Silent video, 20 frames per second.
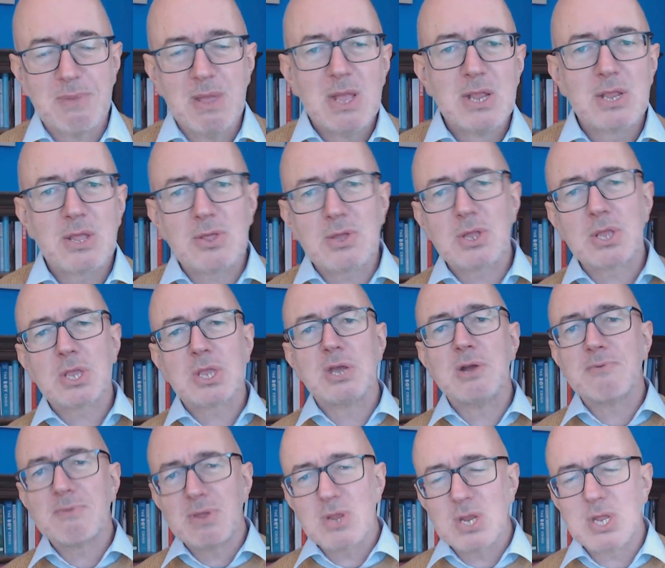So the
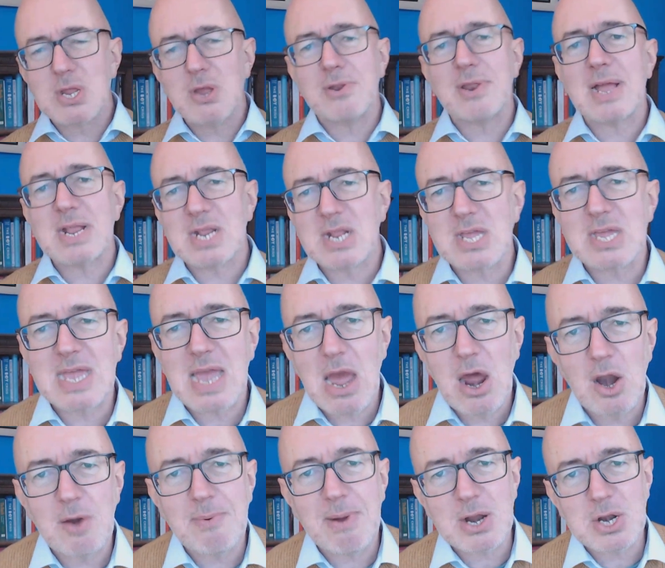Conservatives don't actually care
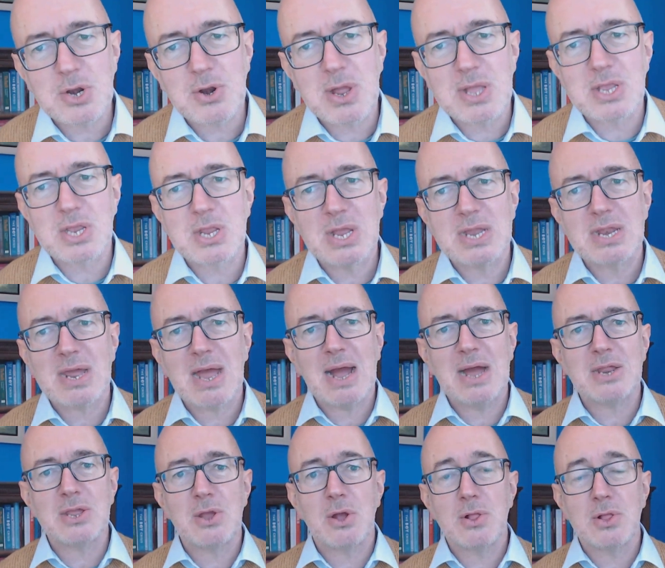about transgender
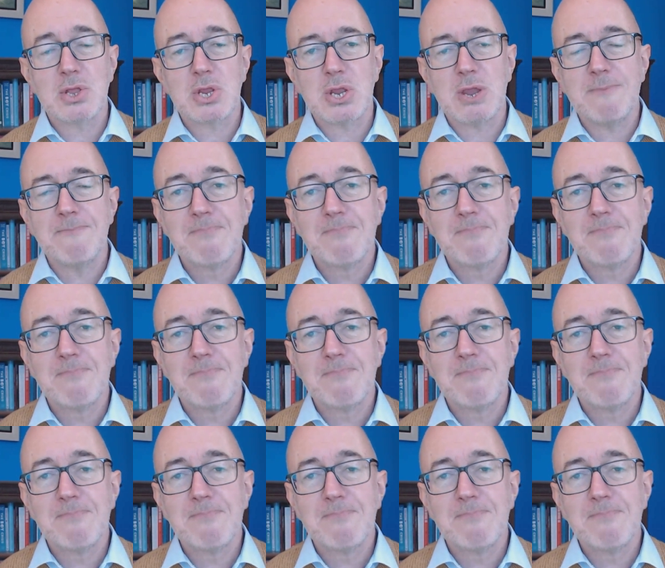ideology.